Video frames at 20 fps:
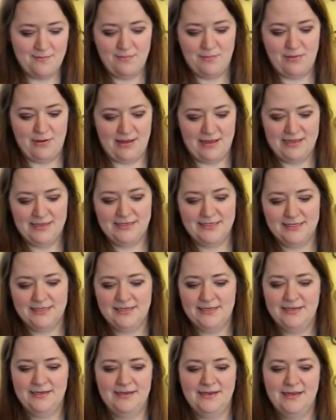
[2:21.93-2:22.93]
But
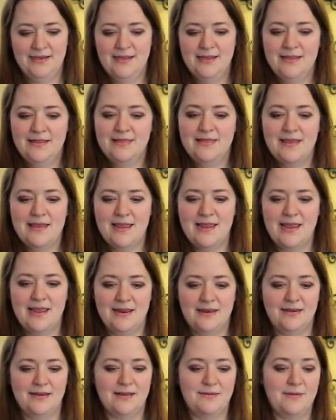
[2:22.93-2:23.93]
they
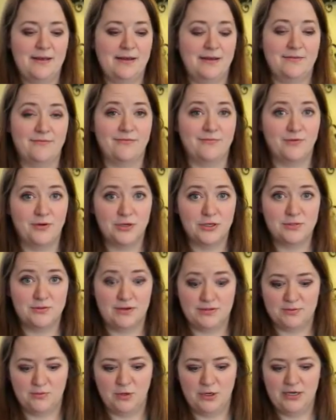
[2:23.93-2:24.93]
ended up, at first when
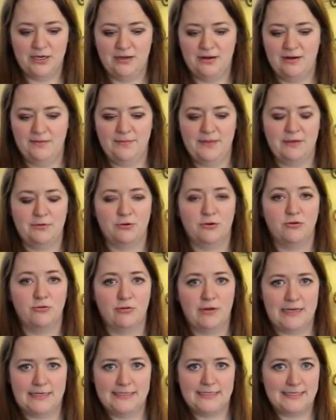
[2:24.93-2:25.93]
I was working on them, they were
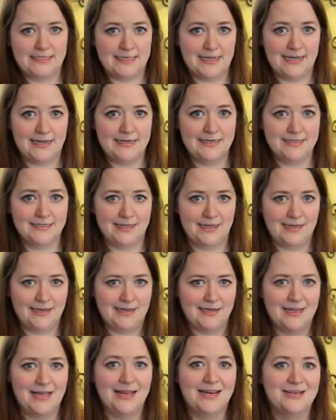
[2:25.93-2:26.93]
crazy tight. Like
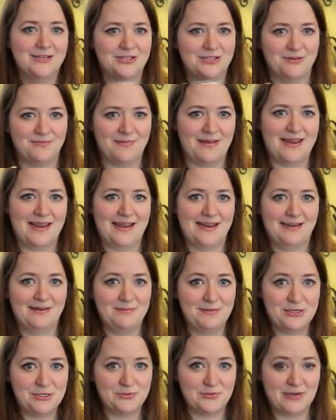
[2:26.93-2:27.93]
I kind of shoved my hand in
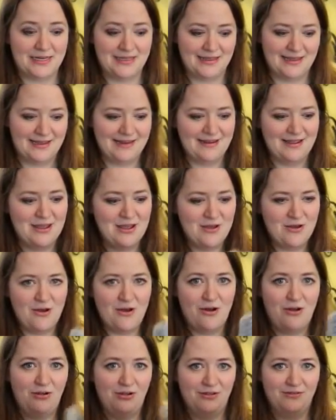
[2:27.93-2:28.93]
between like
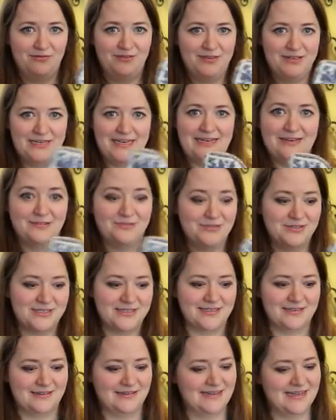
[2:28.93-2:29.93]
all of the needles,
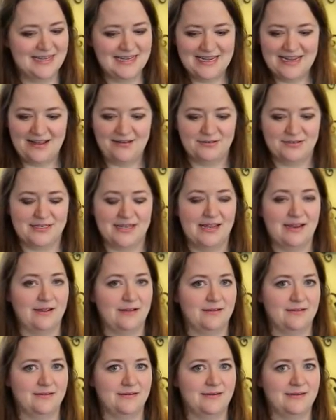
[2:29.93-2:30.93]
and I was like,
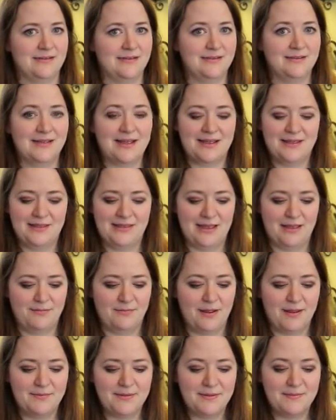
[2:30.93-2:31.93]
oh, I
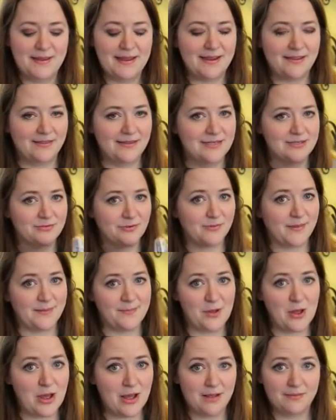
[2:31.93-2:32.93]
might be making these for my
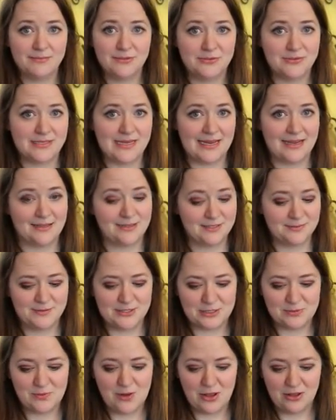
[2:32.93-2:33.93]
mom, whose hands are
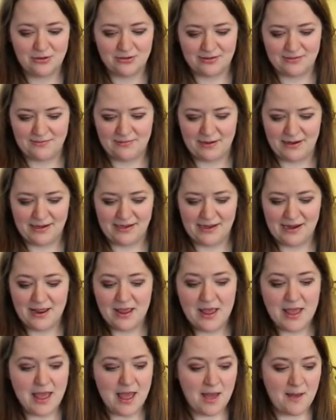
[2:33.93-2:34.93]
much smaller than mine.
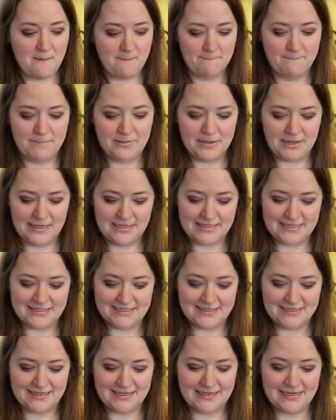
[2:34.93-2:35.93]

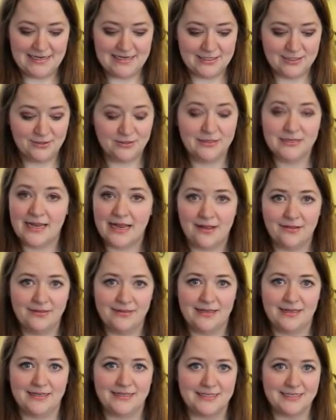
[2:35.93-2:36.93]
But it turned out
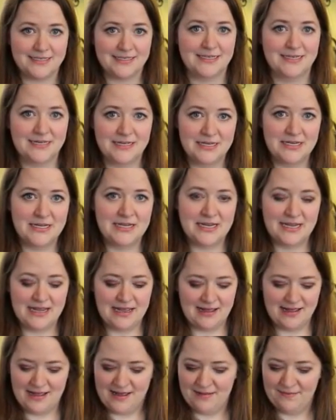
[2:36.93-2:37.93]
that
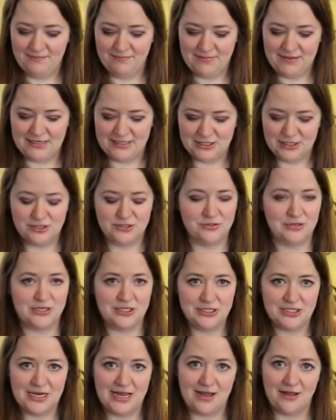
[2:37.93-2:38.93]
they
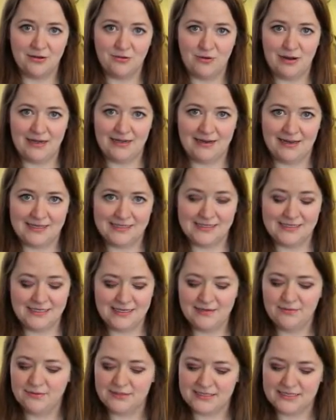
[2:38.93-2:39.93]
stretched out quite
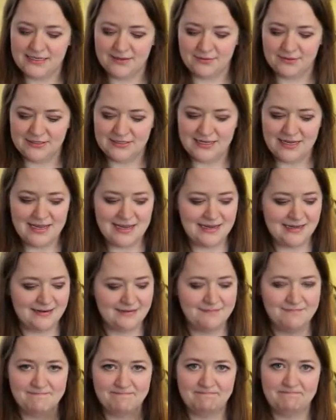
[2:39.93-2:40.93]
nicely once they were done.
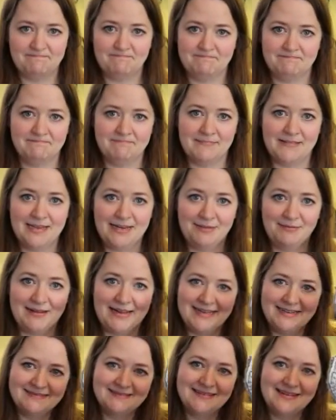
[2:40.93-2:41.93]
And
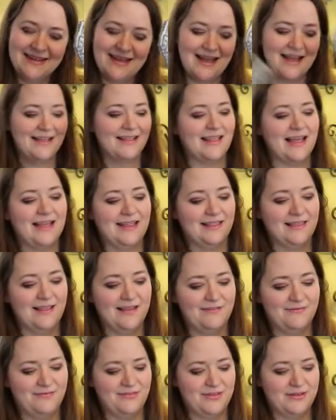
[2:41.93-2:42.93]
anyway, I
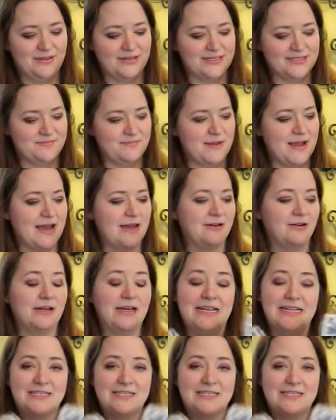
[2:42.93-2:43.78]
love this pattern.